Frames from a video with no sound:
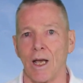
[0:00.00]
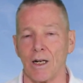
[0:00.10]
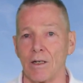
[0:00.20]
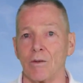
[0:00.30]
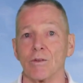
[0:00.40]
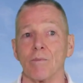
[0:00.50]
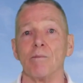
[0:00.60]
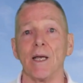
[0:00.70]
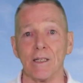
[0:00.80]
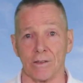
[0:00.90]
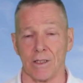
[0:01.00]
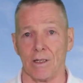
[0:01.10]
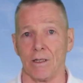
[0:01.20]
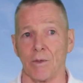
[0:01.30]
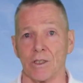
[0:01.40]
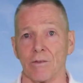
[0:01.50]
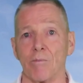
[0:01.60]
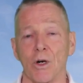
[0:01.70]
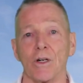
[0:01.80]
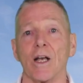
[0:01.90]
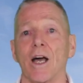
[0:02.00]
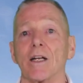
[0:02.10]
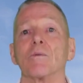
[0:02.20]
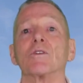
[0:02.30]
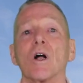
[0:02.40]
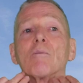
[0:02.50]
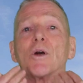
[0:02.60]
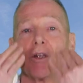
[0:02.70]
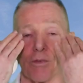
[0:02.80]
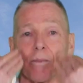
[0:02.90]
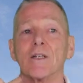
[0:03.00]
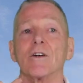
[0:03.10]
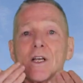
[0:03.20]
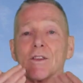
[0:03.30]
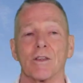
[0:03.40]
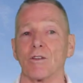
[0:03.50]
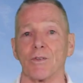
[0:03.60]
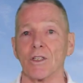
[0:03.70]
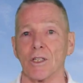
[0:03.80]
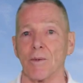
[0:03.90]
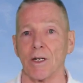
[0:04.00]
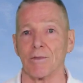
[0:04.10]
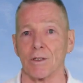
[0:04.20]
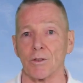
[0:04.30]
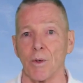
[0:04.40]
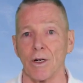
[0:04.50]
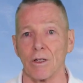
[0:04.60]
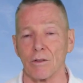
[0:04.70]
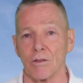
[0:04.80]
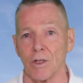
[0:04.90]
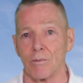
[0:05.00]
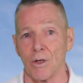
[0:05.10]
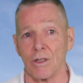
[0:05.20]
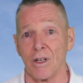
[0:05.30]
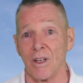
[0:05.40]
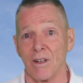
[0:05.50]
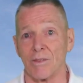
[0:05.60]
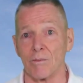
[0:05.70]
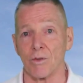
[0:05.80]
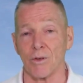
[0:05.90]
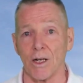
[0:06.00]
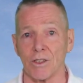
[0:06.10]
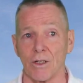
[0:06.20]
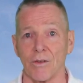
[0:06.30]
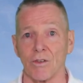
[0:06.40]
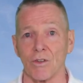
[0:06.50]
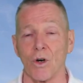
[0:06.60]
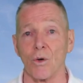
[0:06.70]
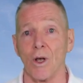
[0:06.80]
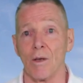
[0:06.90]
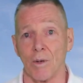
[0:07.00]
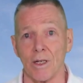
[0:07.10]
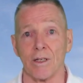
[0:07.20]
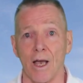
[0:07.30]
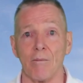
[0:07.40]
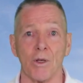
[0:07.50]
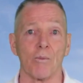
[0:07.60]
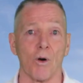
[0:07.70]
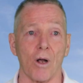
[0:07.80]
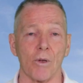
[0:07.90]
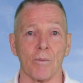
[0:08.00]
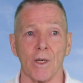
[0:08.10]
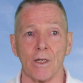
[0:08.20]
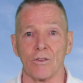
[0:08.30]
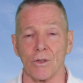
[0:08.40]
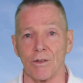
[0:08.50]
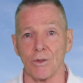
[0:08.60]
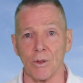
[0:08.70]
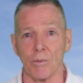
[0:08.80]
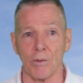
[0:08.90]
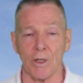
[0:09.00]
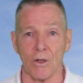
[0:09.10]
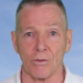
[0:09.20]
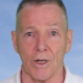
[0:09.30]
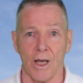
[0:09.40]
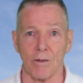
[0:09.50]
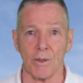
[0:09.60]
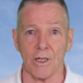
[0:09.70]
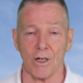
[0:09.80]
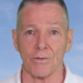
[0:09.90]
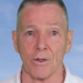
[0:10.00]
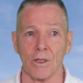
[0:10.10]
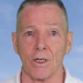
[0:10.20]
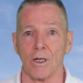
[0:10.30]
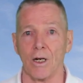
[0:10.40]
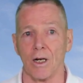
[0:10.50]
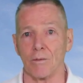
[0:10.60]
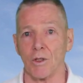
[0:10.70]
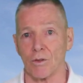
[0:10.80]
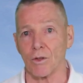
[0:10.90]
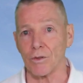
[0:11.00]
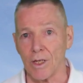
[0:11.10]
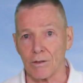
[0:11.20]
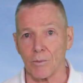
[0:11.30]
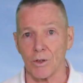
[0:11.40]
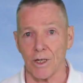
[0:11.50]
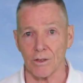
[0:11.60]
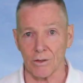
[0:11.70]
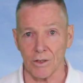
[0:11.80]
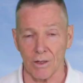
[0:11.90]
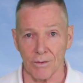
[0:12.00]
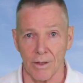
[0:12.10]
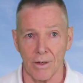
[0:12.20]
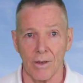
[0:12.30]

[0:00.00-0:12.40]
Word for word: and I, it was amazing how much of a burn I had. And it was all burned from underneath. It's the first time I'd ever experienced a sunburn from reflection on the snow, but it can be a problem. So even with a bimini overhead, be careful. Um, you still need to protect yourself